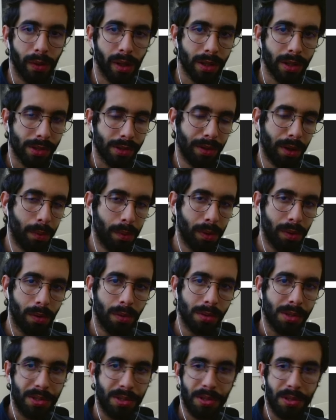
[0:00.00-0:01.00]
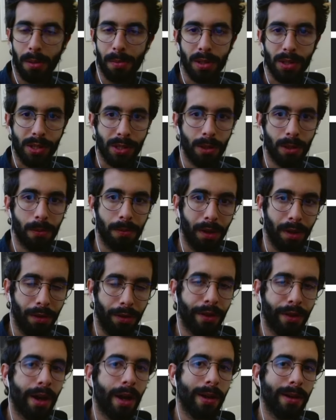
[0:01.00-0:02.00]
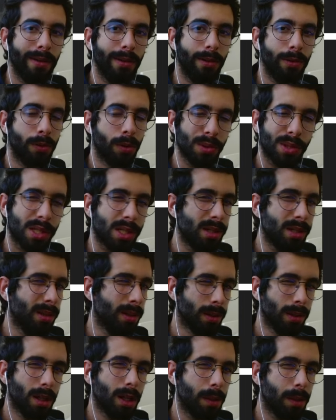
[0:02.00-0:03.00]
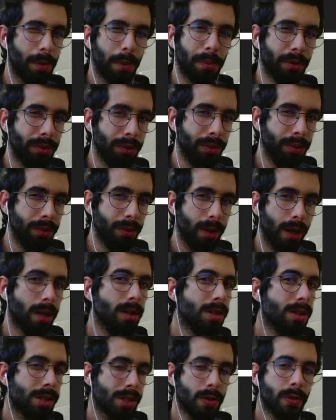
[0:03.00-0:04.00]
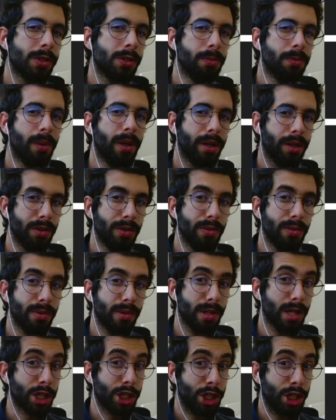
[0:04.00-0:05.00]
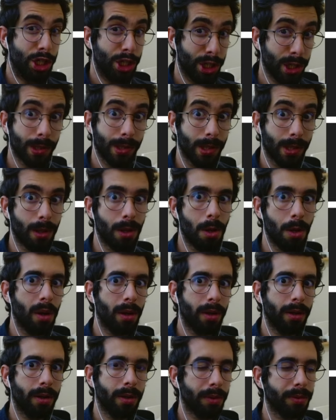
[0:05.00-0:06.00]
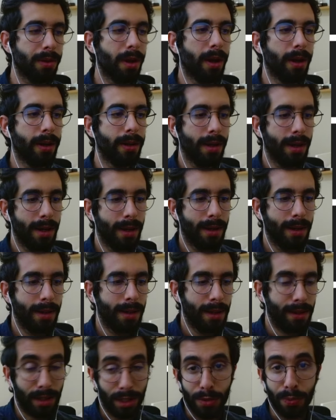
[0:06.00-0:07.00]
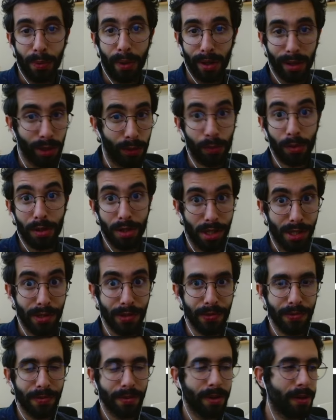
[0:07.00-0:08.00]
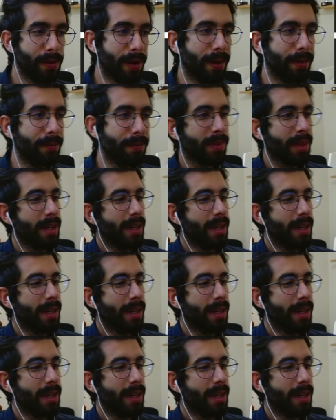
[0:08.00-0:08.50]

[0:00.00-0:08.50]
And today we're going to talk about something that you don't see a lot of people do, and it's going to make you a shit ton of money, okay? That's why it works too, alright?